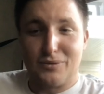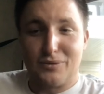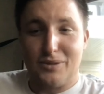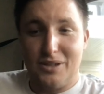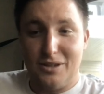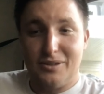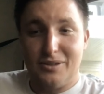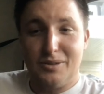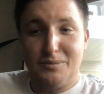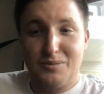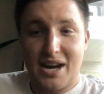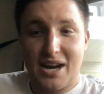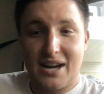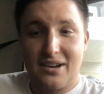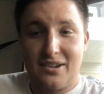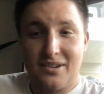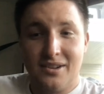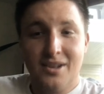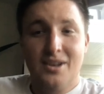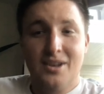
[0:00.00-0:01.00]
YouTube
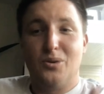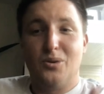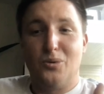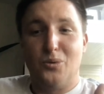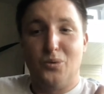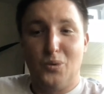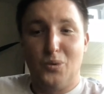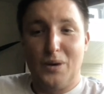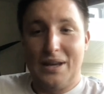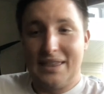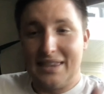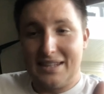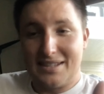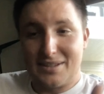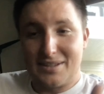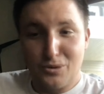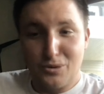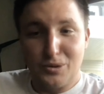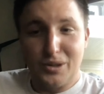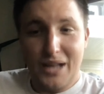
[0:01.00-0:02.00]
channel with a
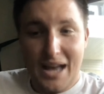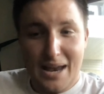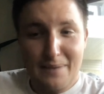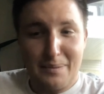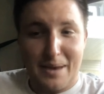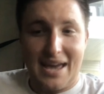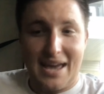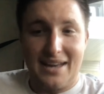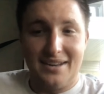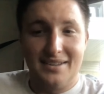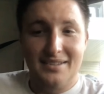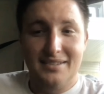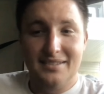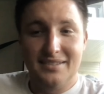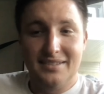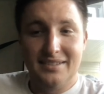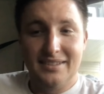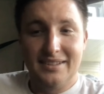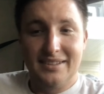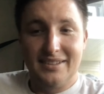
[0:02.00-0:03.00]
school iPad,
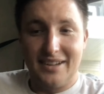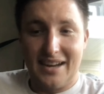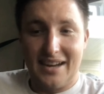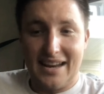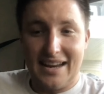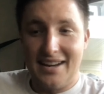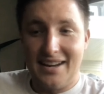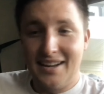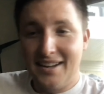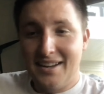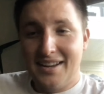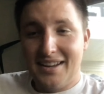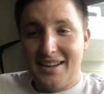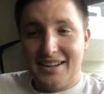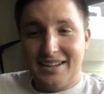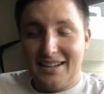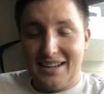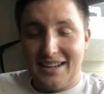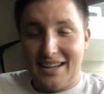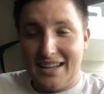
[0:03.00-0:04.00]
right?
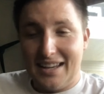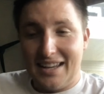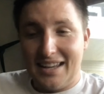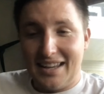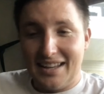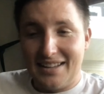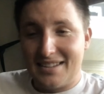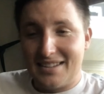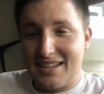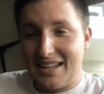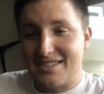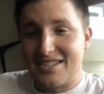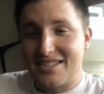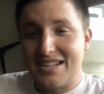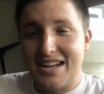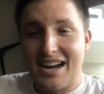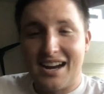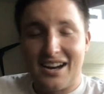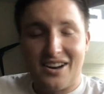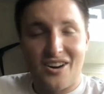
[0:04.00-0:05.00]
It's
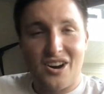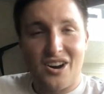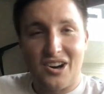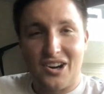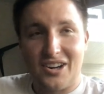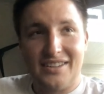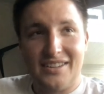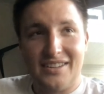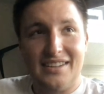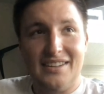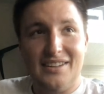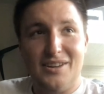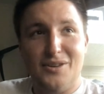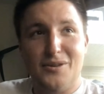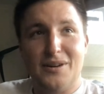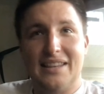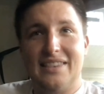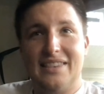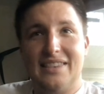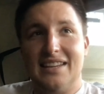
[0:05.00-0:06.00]
not hard to
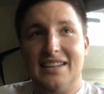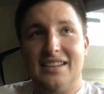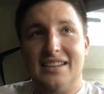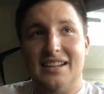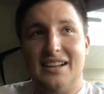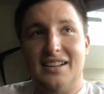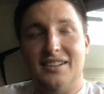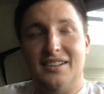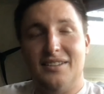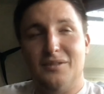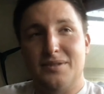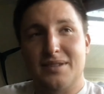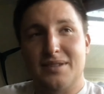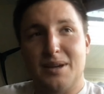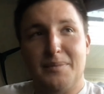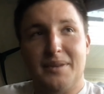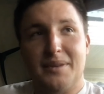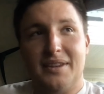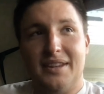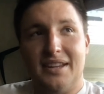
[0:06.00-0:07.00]
do, and I think that
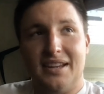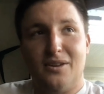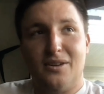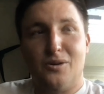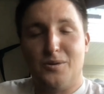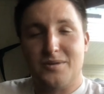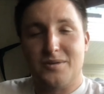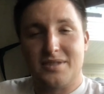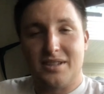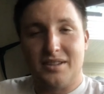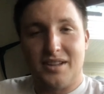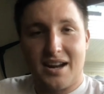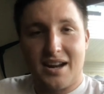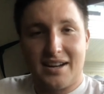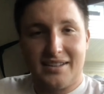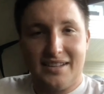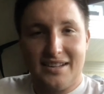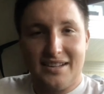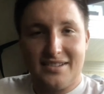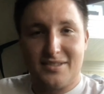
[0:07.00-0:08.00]
something that holds a lot
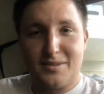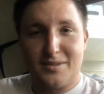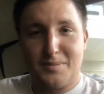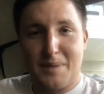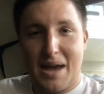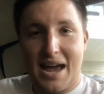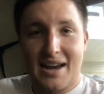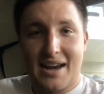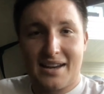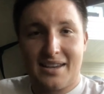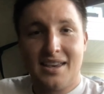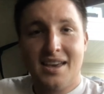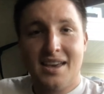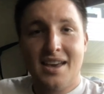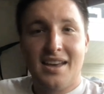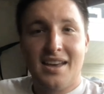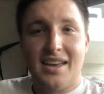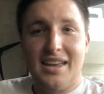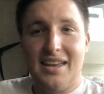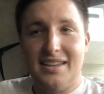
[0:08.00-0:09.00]
of teachers back
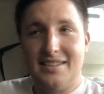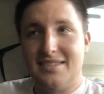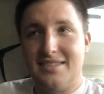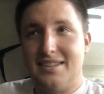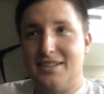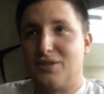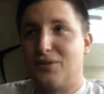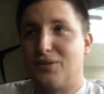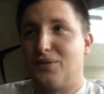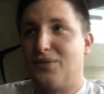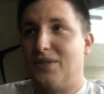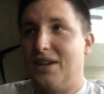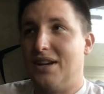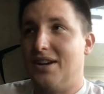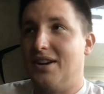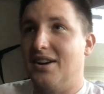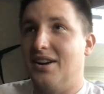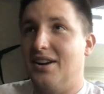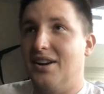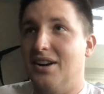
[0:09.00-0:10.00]
is this
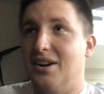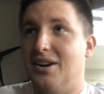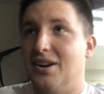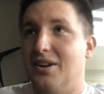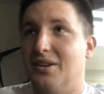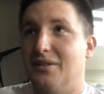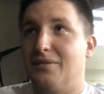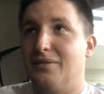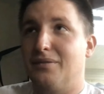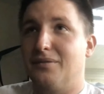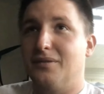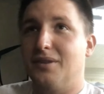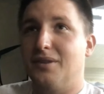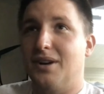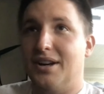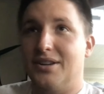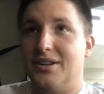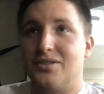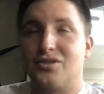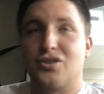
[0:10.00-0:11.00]
fear of
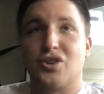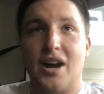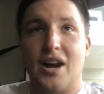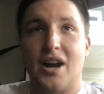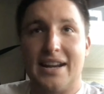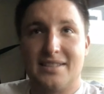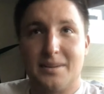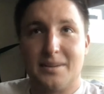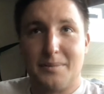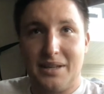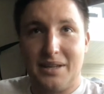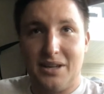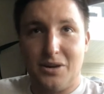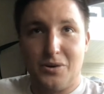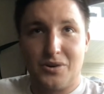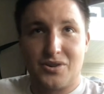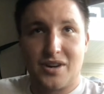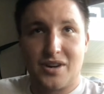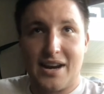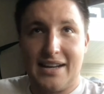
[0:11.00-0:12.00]
trying something new
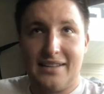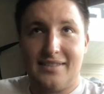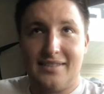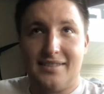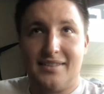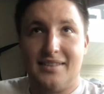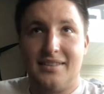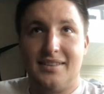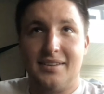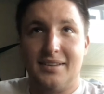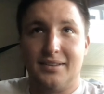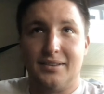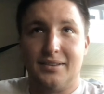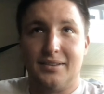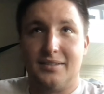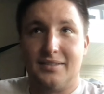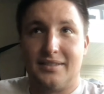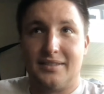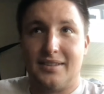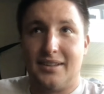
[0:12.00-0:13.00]
or trying
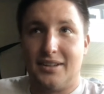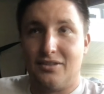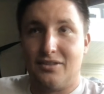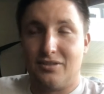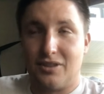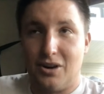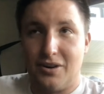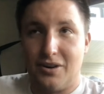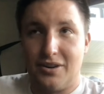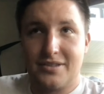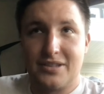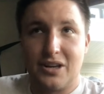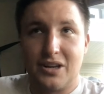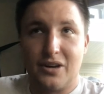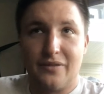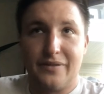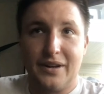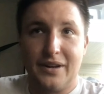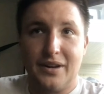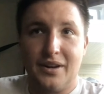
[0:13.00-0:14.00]
to grow
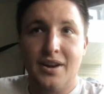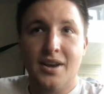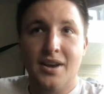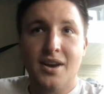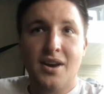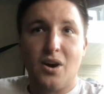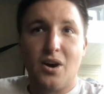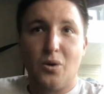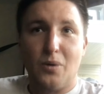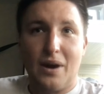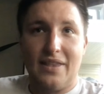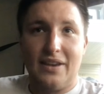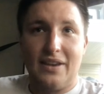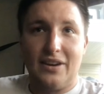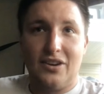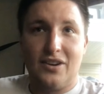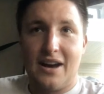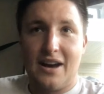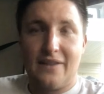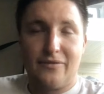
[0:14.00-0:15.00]
yourself in a way that
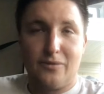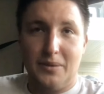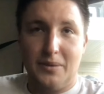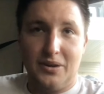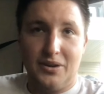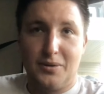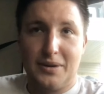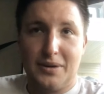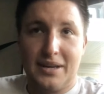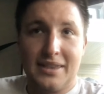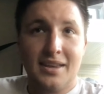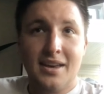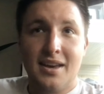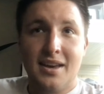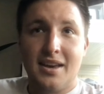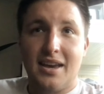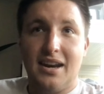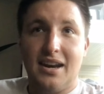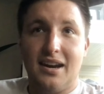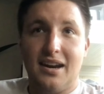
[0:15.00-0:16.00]
you're not familiar with.
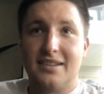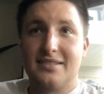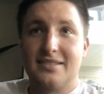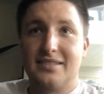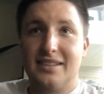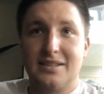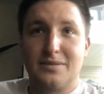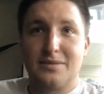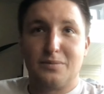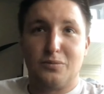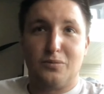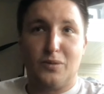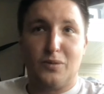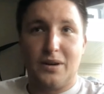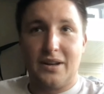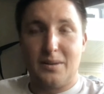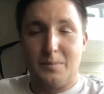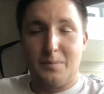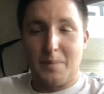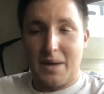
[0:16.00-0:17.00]
And honestly, it's
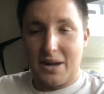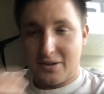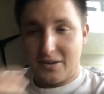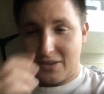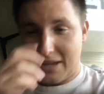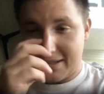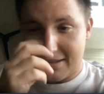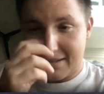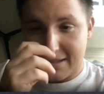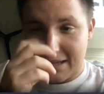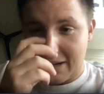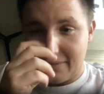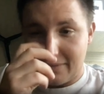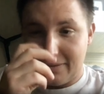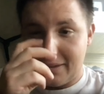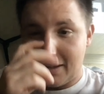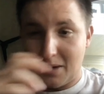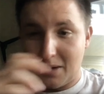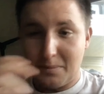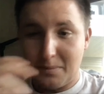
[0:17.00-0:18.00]
one of the better things that
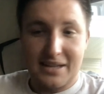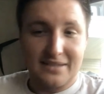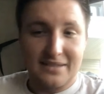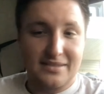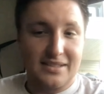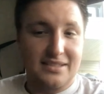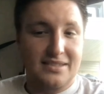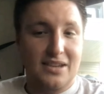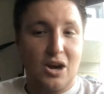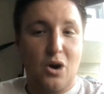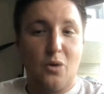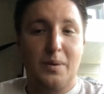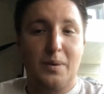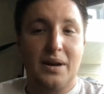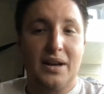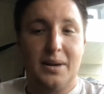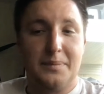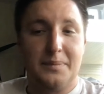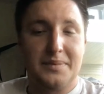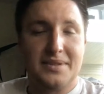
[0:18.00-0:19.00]
I've done because it's
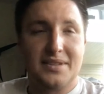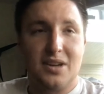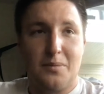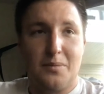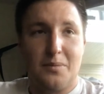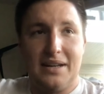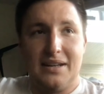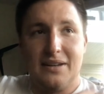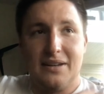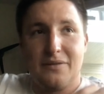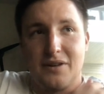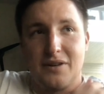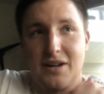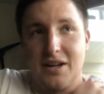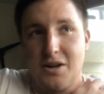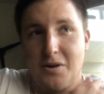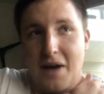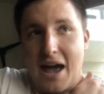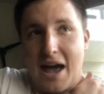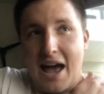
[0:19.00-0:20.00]
opened up so many different
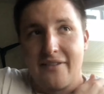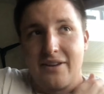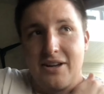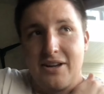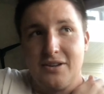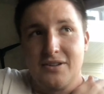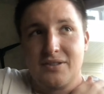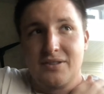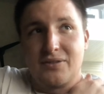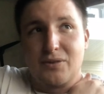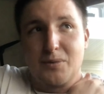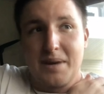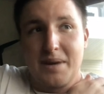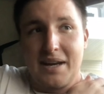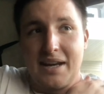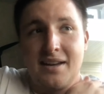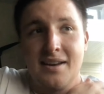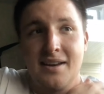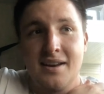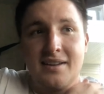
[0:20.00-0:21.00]
new avenues for
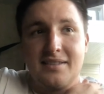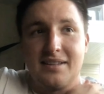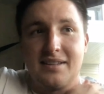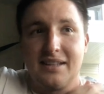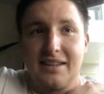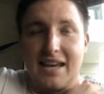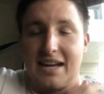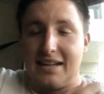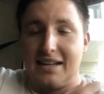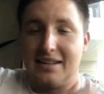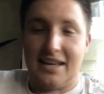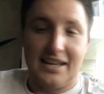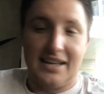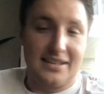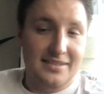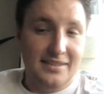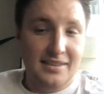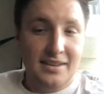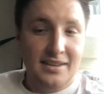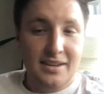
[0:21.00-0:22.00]
me to take
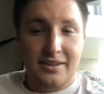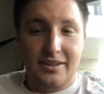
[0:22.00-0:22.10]
things.